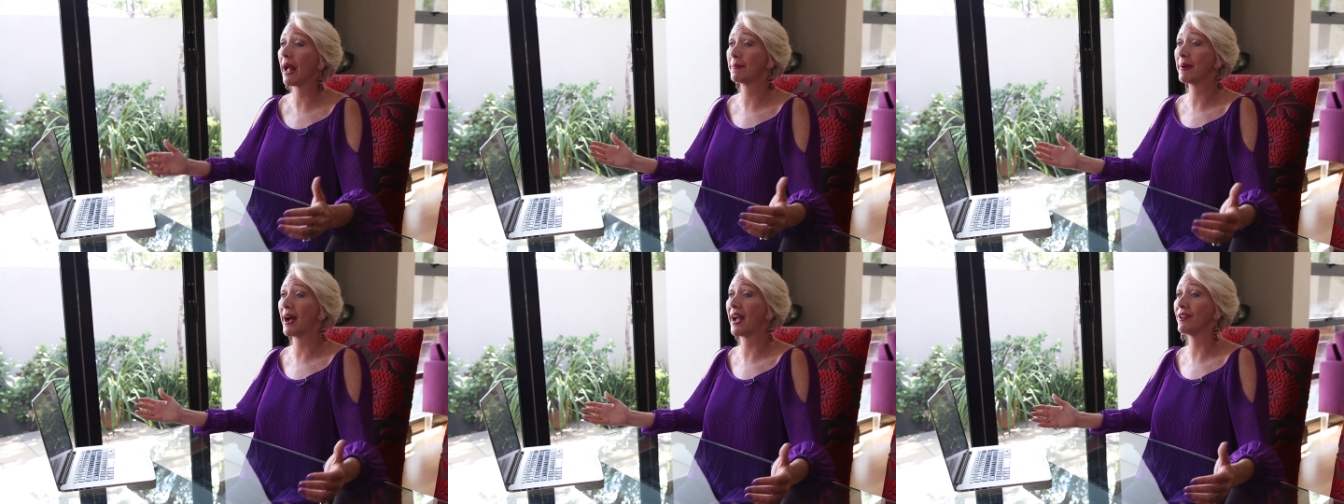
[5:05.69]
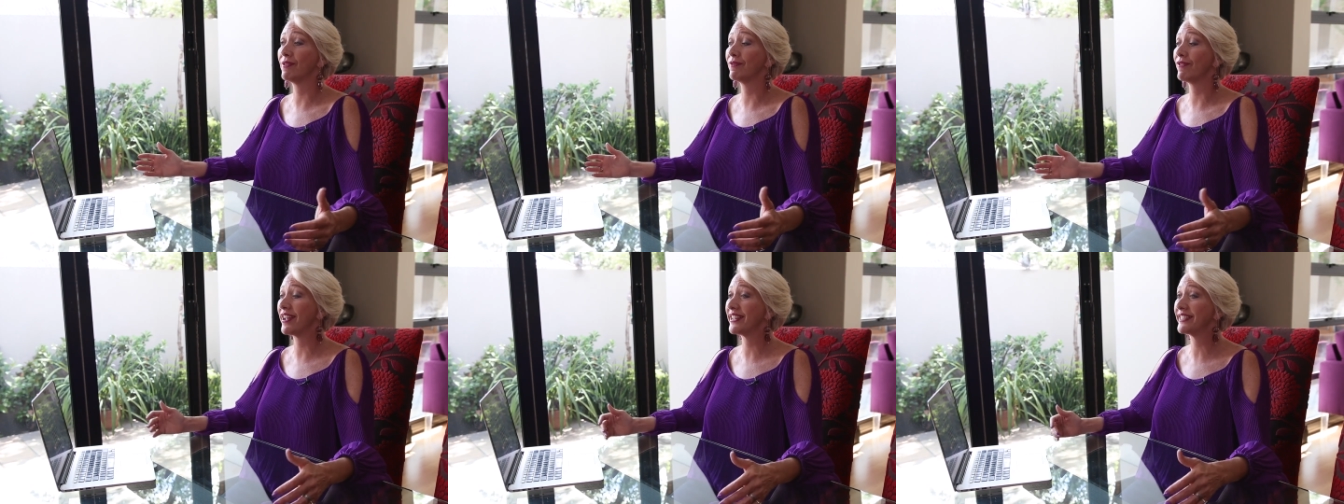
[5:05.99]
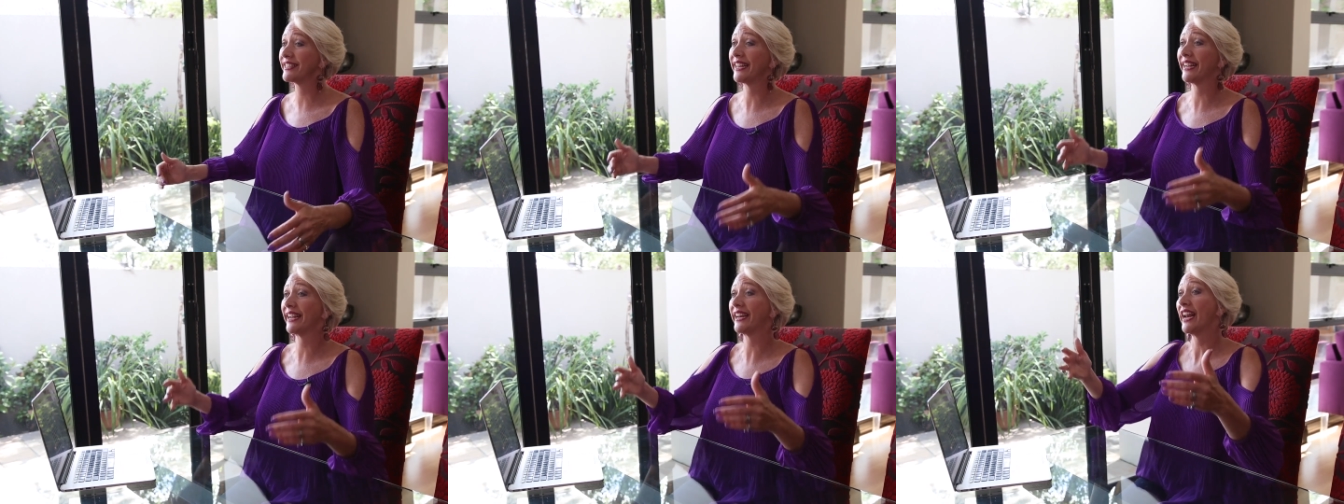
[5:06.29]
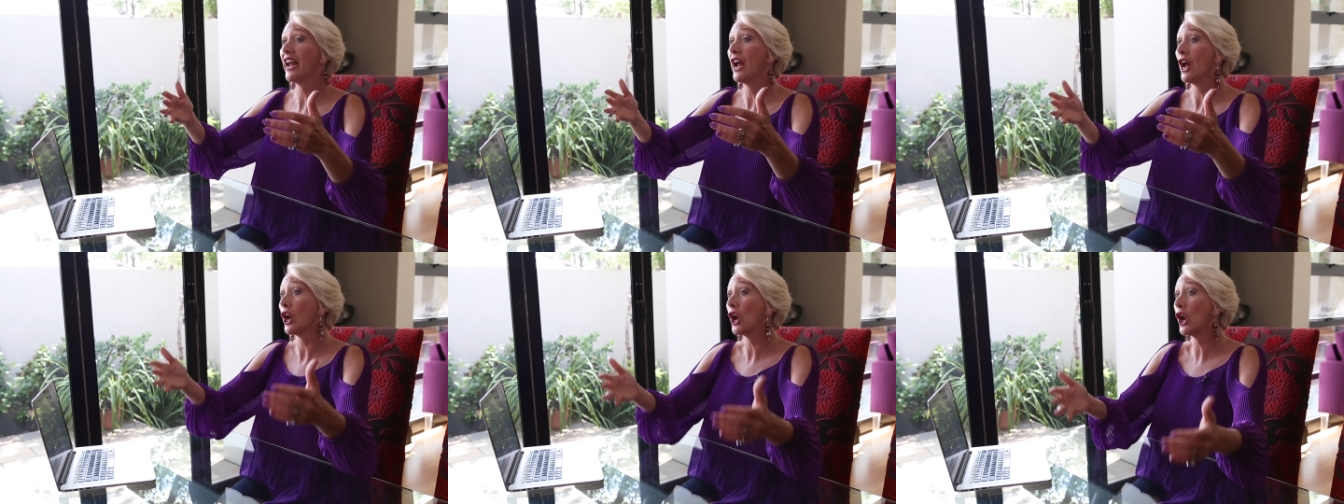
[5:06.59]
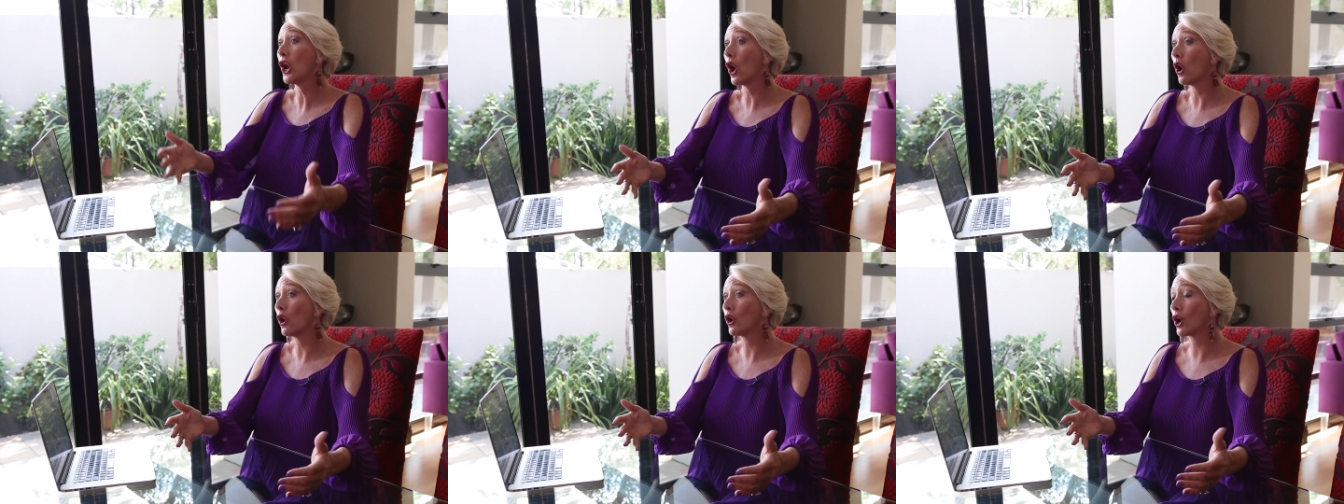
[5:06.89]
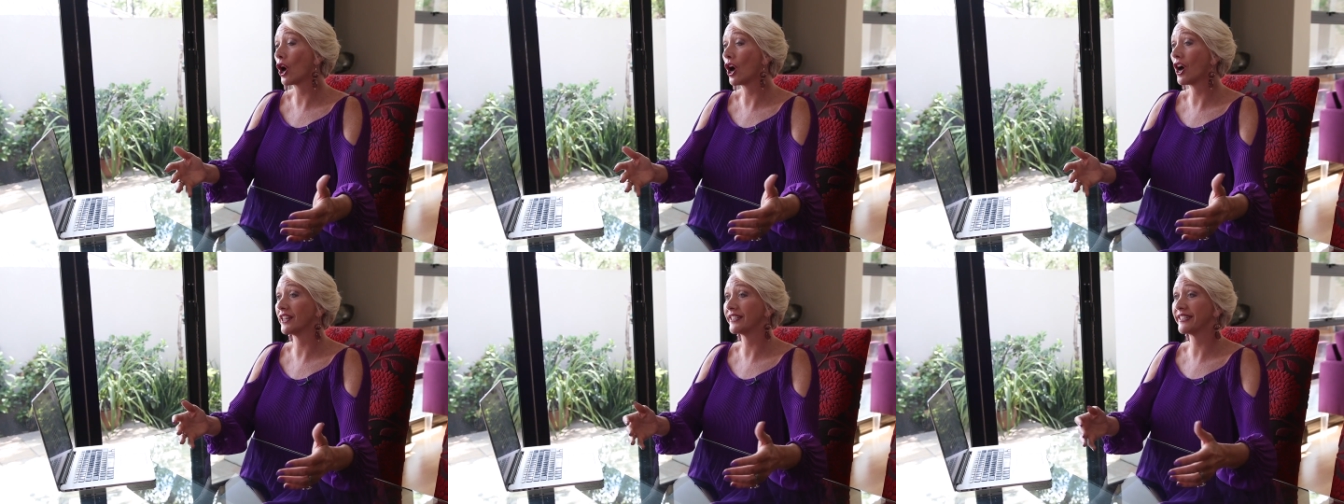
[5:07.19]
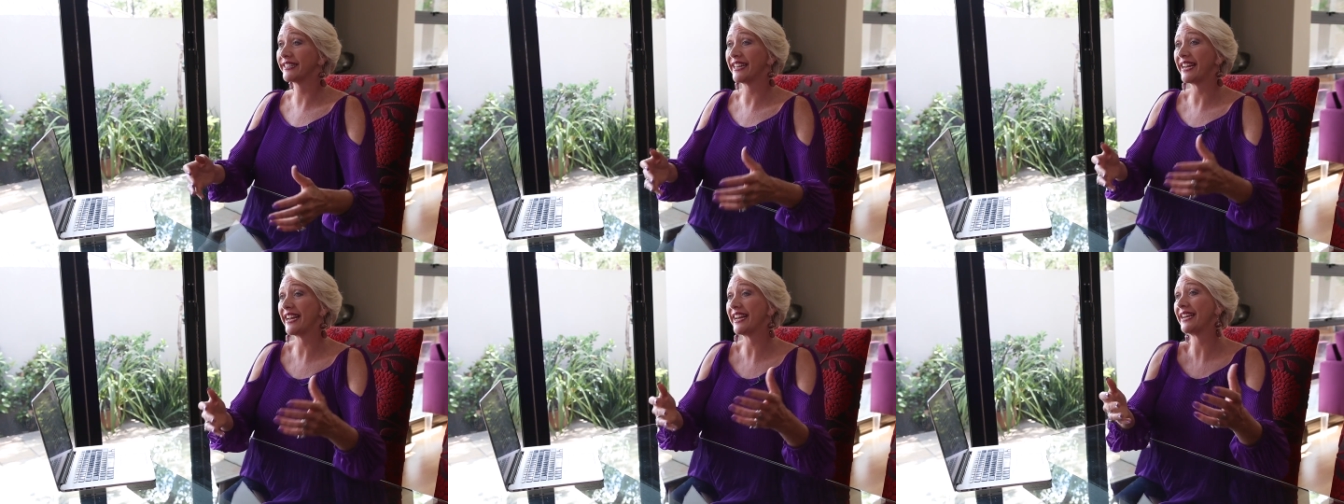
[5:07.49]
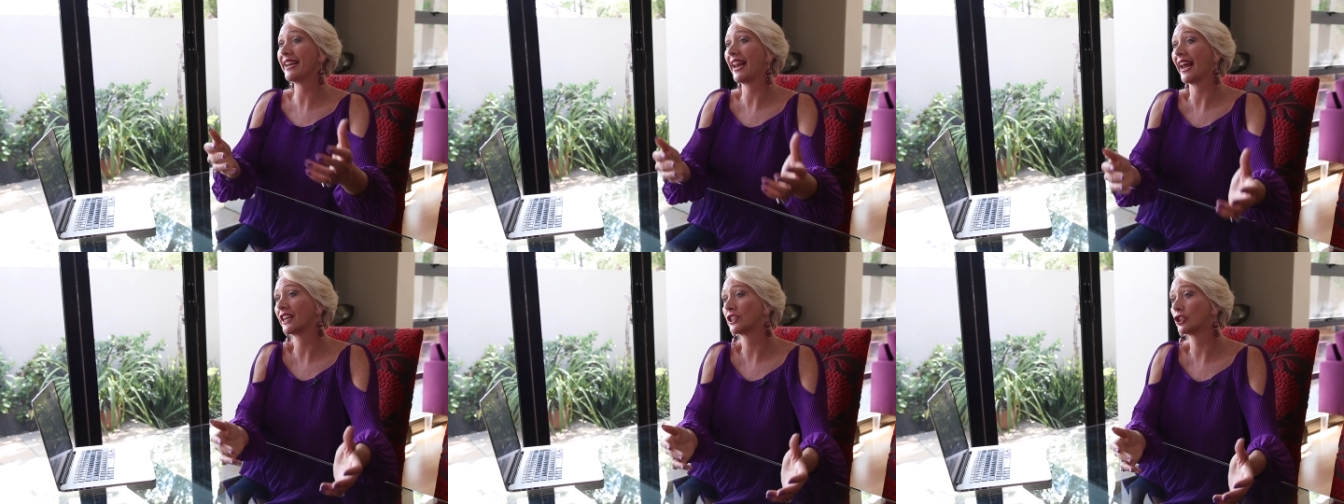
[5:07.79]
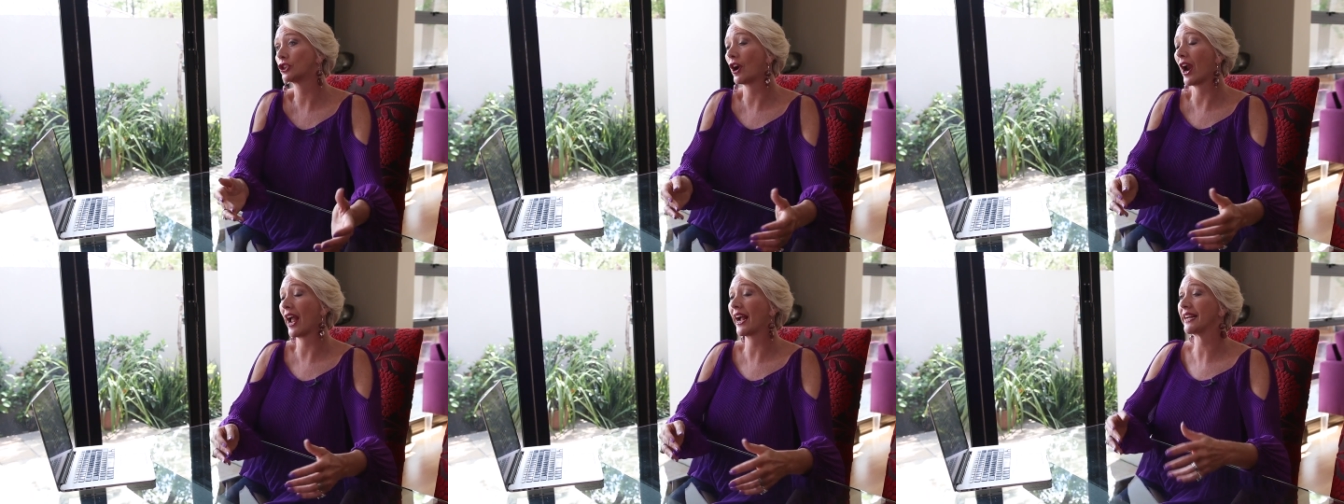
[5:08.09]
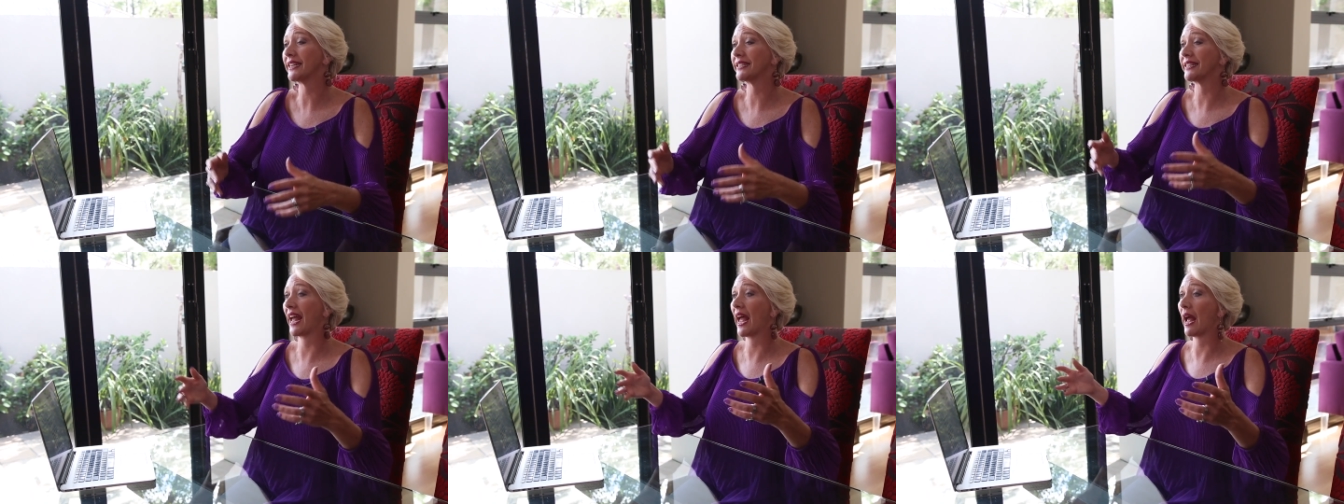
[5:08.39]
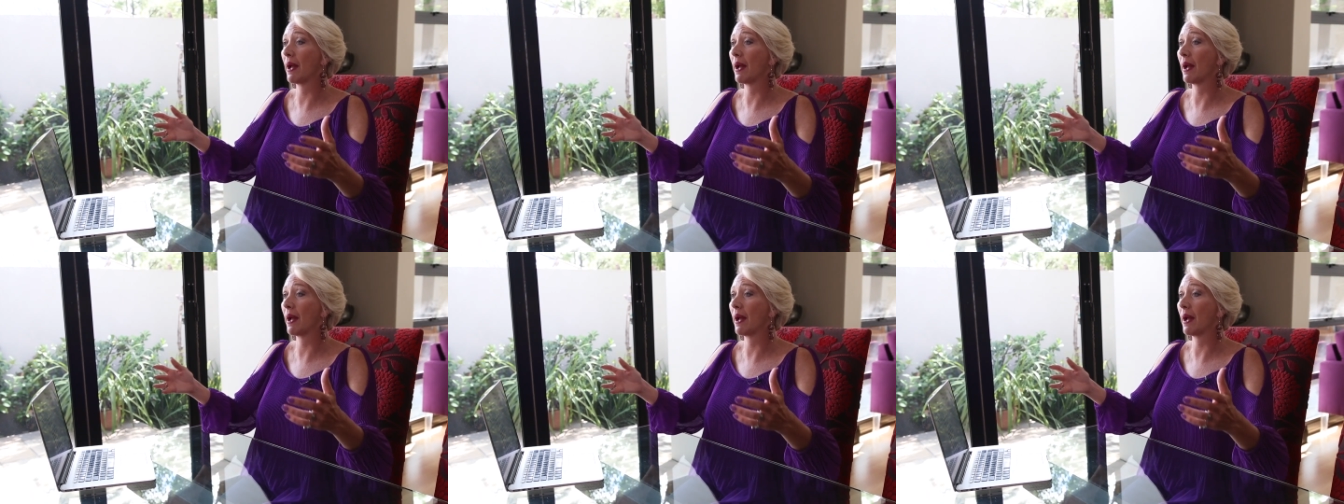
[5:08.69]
Am I investing in low cost index trackers?